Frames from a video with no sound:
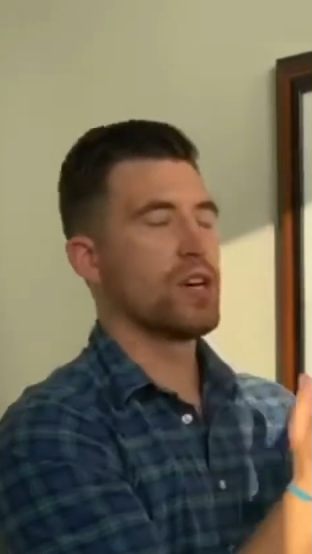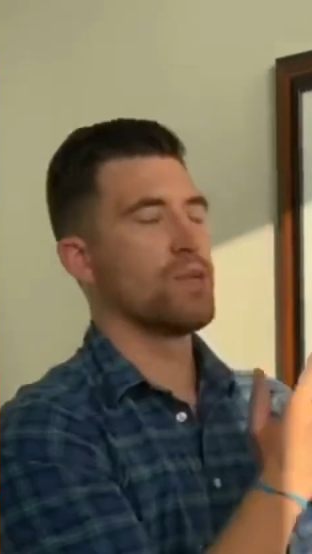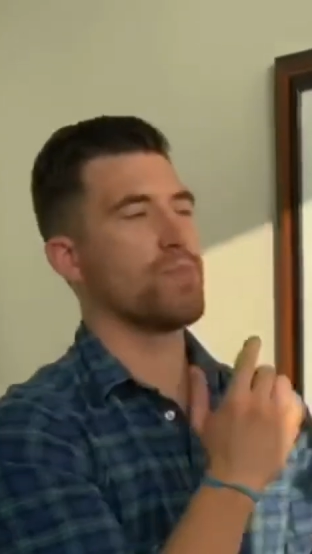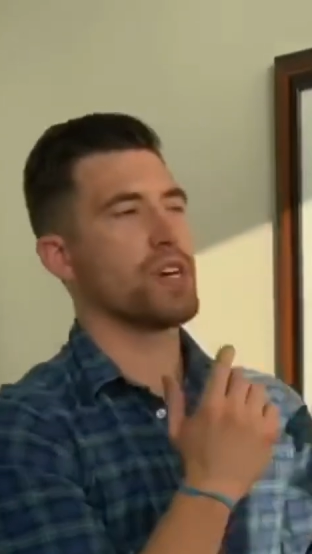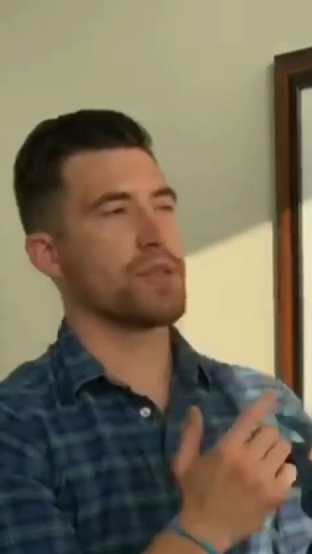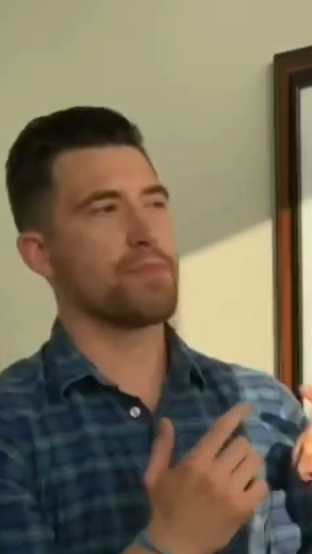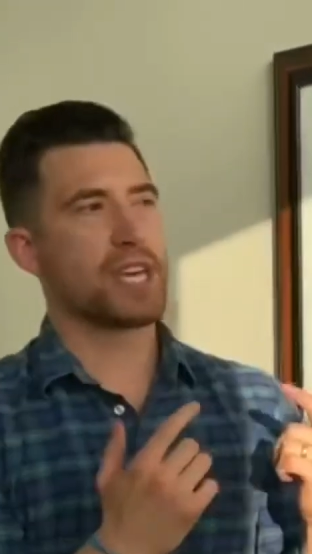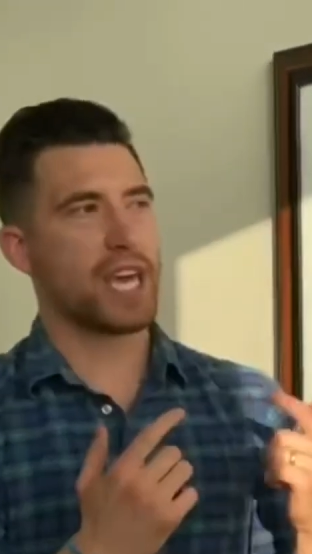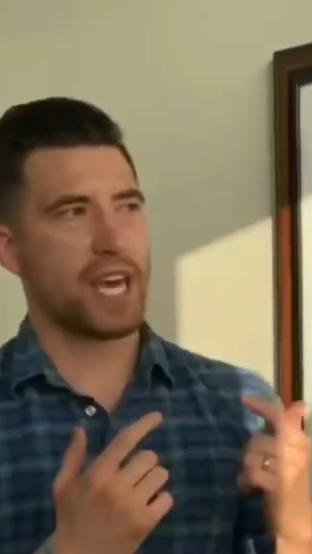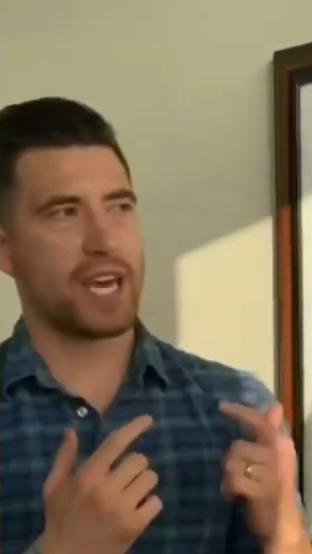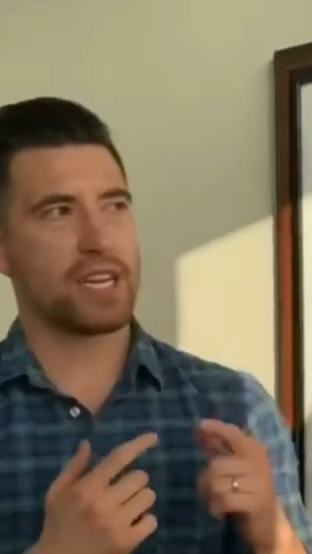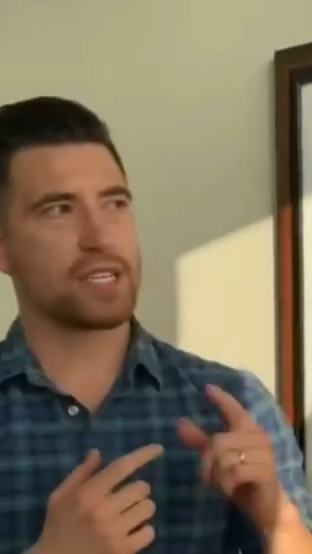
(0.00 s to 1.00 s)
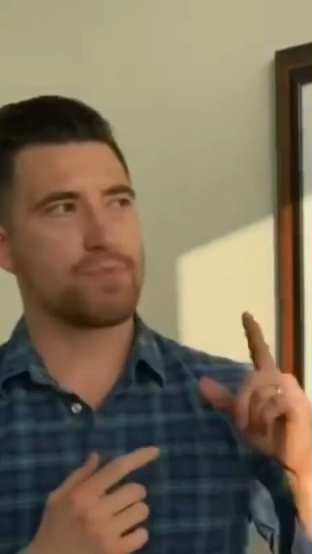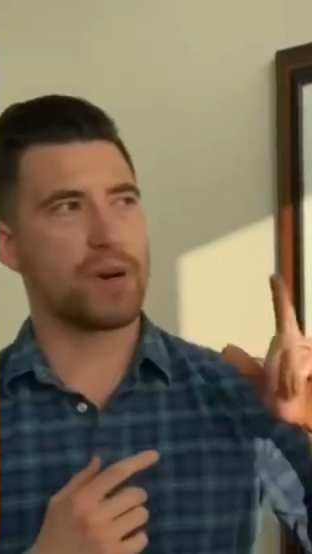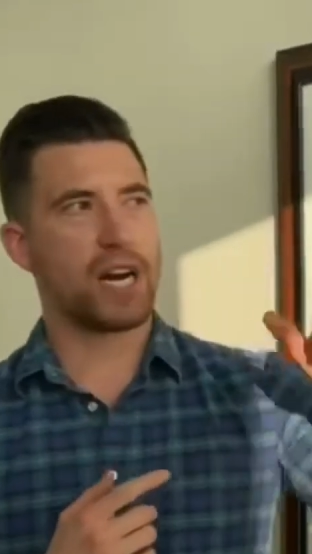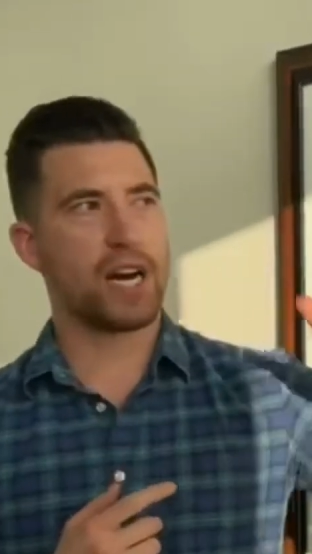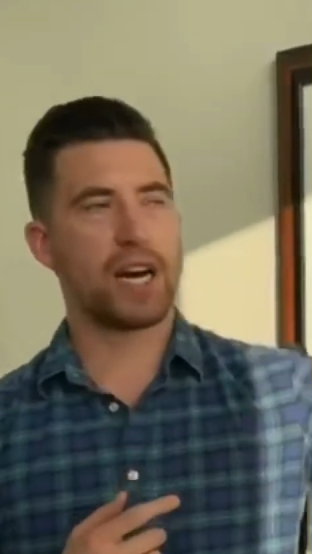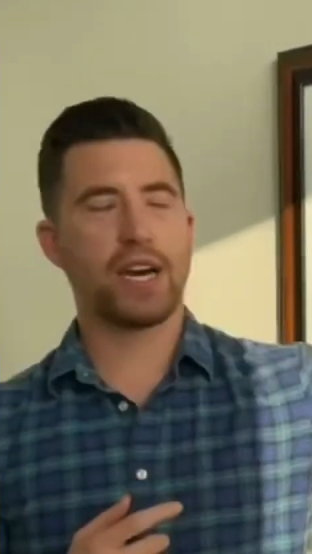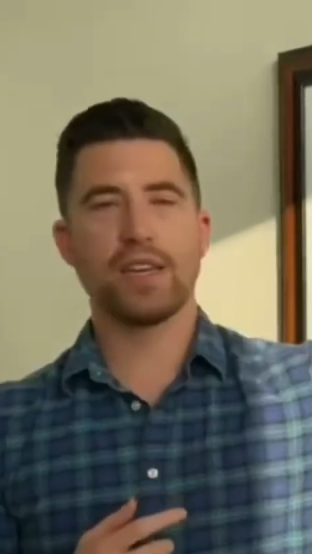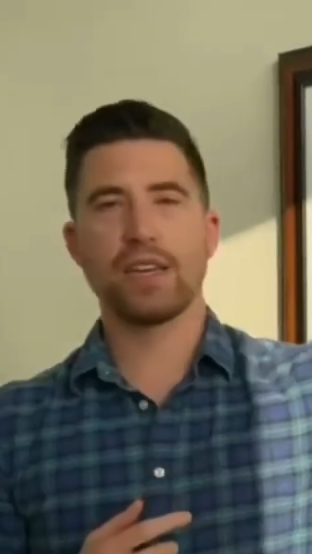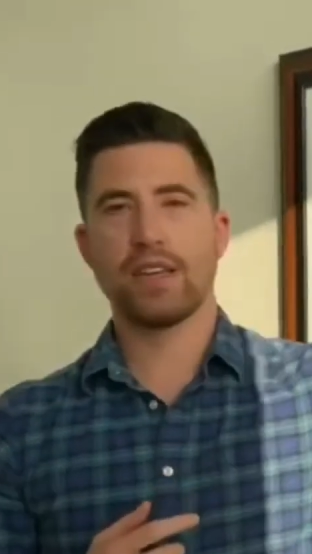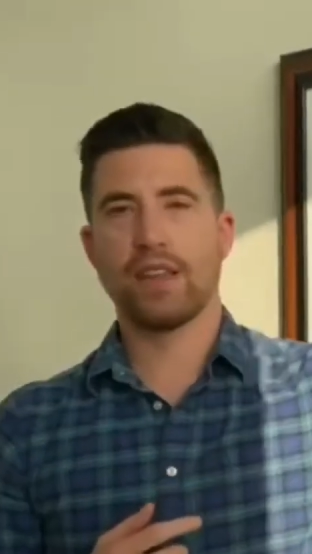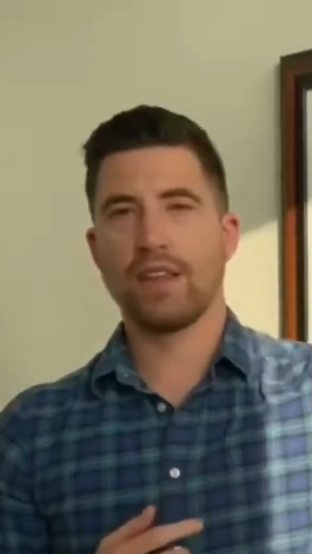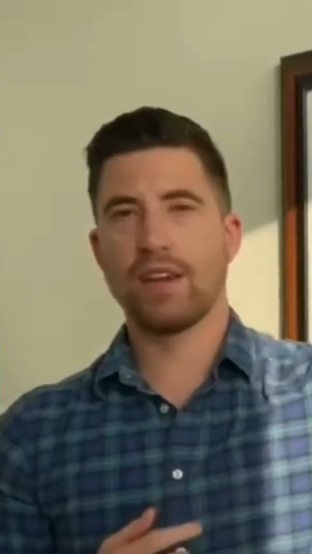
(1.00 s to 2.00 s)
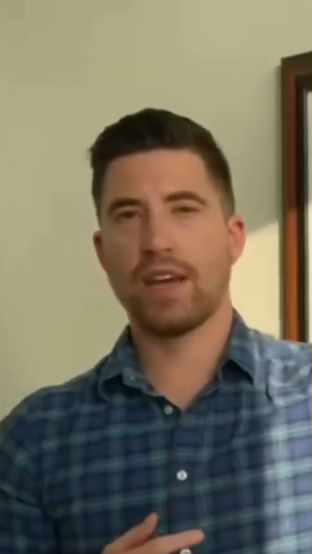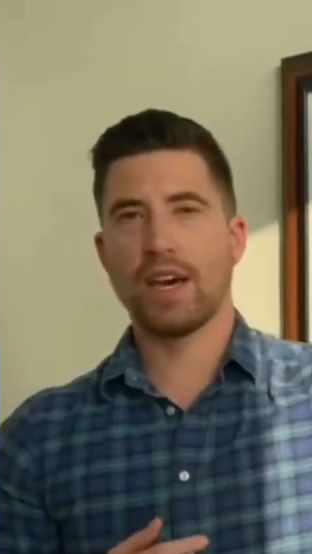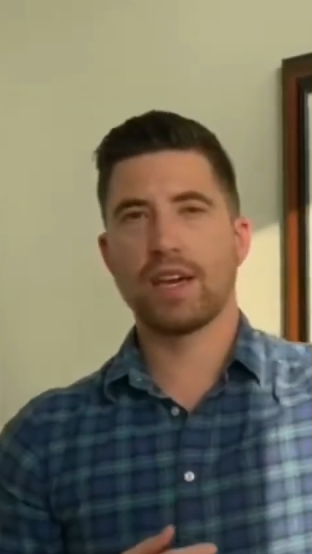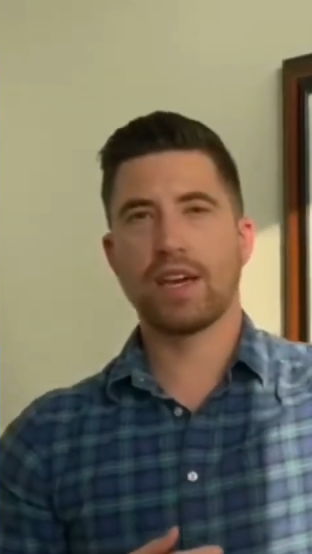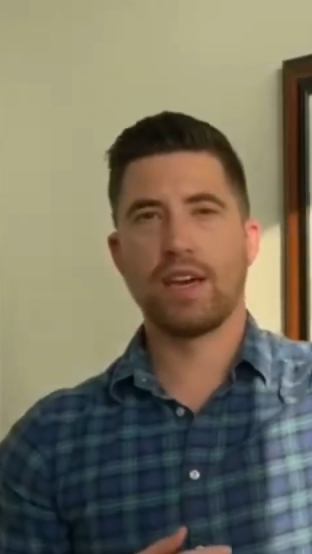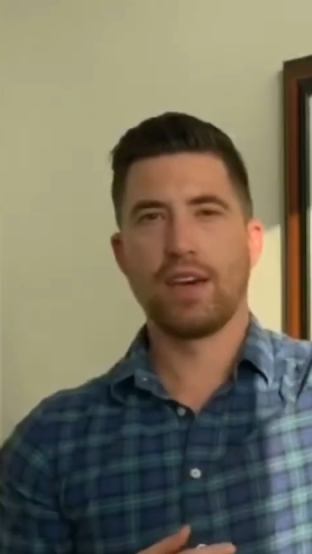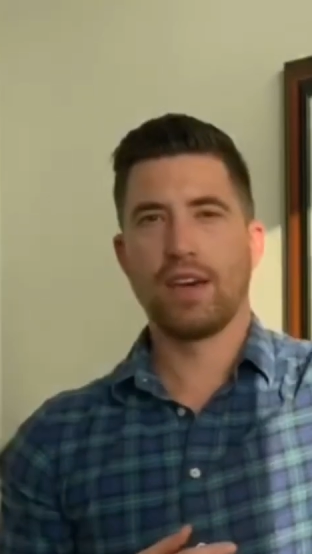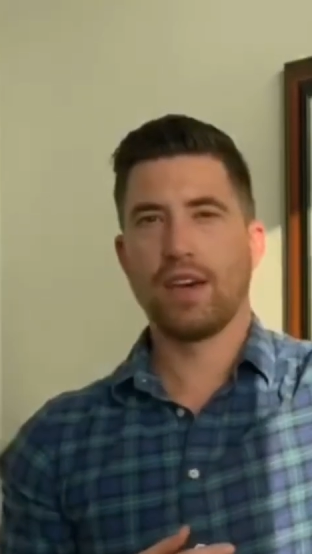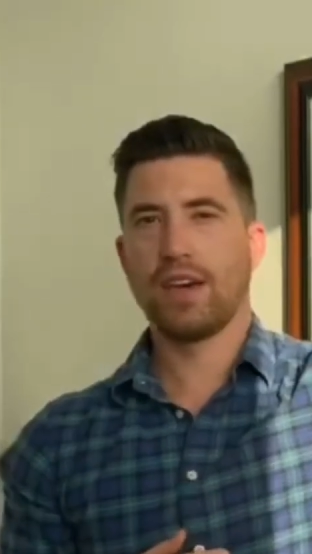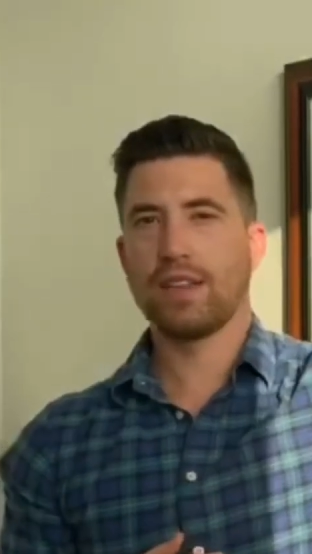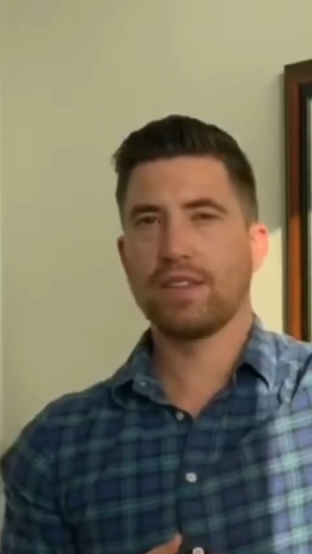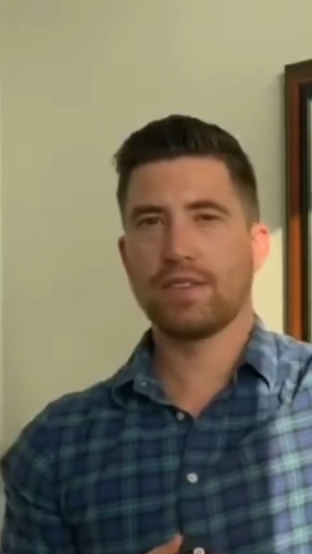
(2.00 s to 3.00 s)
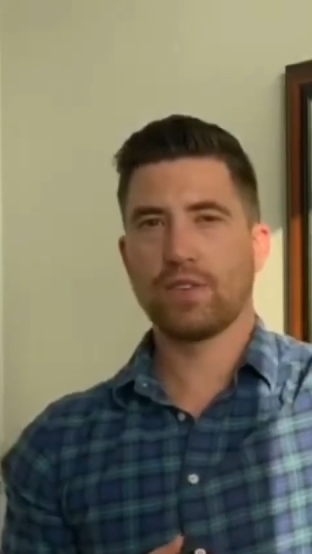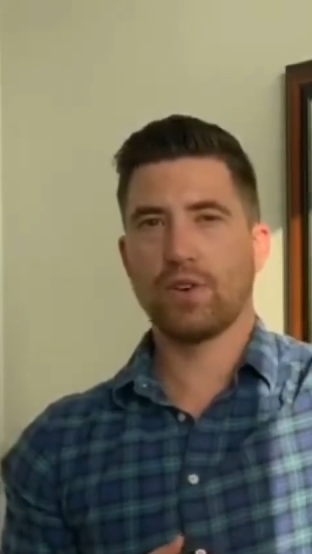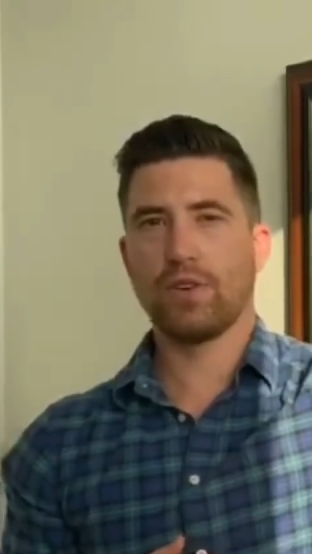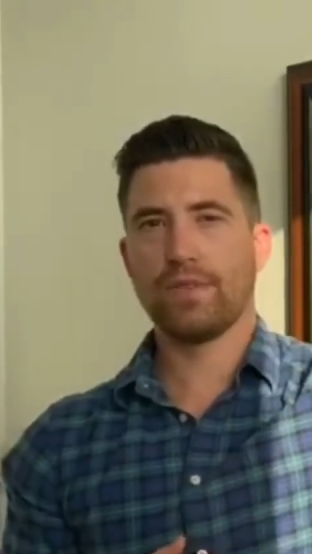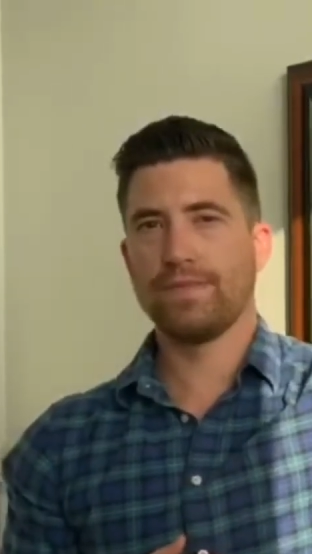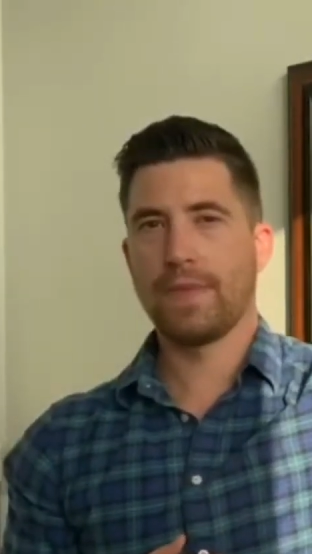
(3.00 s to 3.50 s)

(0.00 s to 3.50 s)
but the mechanics behind the neck and the skull.